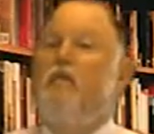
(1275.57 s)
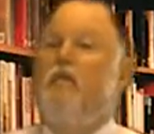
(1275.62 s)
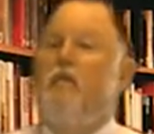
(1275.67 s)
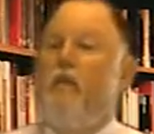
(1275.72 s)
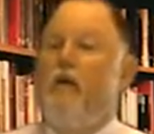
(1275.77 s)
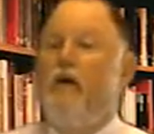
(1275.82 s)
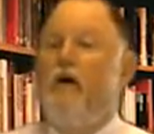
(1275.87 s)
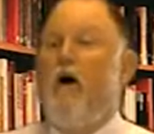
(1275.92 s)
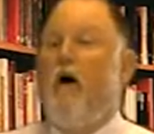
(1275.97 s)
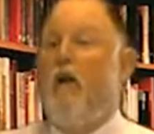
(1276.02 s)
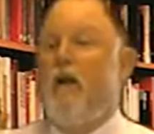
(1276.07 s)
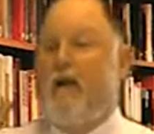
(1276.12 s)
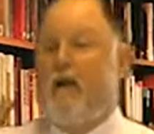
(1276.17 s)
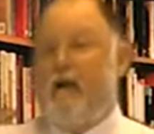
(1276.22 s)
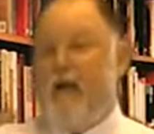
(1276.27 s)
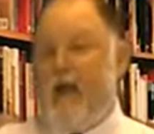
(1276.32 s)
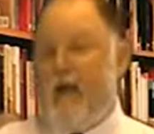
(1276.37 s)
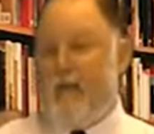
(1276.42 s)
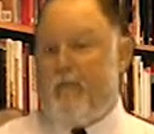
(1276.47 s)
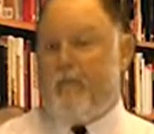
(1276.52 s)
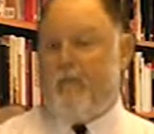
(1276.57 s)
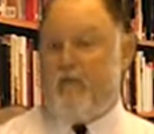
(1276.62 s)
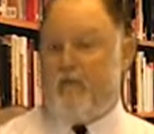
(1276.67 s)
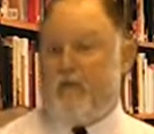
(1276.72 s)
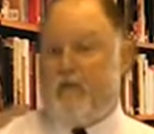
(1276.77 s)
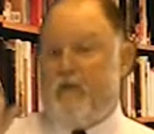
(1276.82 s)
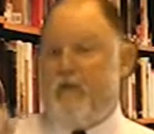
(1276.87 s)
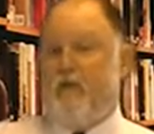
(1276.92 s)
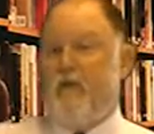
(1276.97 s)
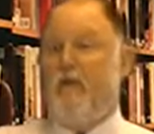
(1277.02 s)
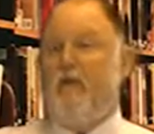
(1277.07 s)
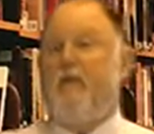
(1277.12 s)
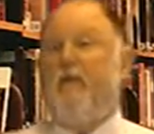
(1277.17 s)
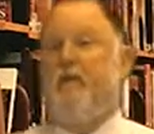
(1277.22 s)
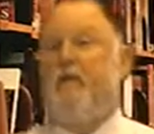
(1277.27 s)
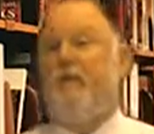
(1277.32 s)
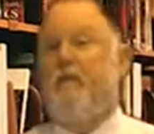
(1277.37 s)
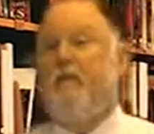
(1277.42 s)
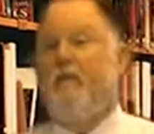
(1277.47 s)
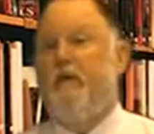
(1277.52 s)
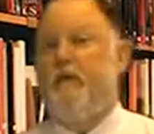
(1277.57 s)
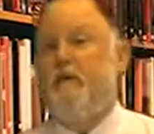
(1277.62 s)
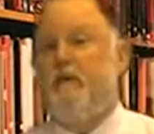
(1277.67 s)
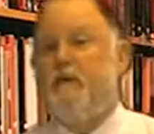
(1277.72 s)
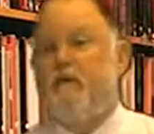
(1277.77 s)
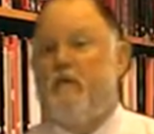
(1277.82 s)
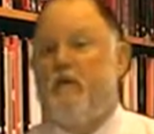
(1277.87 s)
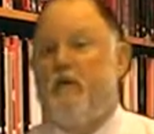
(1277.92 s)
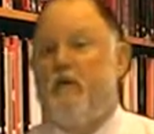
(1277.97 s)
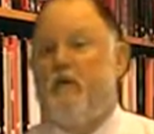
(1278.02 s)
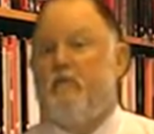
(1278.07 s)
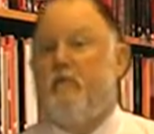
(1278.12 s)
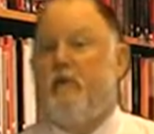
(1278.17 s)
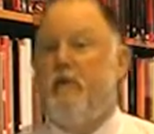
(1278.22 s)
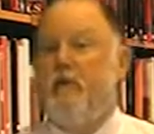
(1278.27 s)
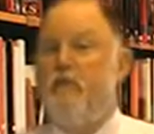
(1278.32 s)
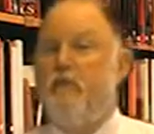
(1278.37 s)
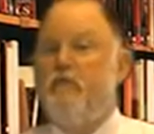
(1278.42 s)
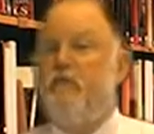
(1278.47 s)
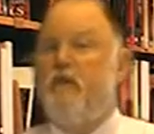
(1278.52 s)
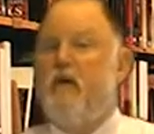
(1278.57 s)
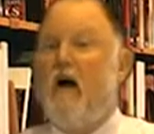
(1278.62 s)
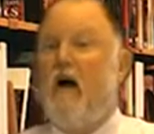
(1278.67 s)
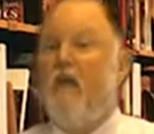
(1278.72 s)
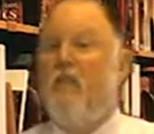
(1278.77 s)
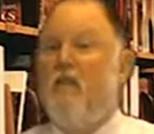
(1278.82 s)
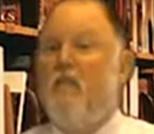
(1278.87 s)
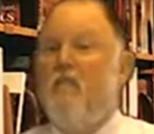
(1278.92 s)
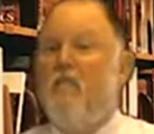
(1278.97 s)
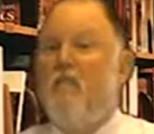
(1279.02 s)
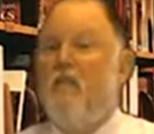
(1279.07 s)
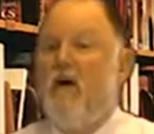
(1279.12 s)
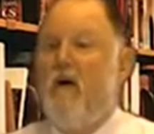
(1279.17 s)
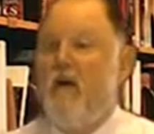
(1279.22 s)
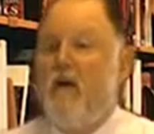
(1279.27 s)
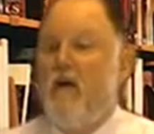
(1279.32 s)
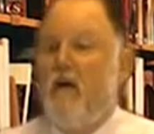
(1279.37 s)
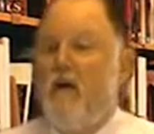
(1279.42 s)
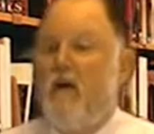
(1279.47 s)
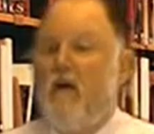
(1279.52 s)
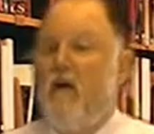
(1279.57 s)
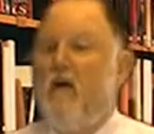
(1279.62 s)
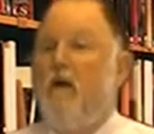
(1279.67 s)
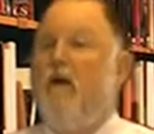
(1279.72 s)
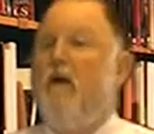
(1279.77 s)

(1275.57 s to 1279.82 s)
We call it capital in the business terms, but who's got the money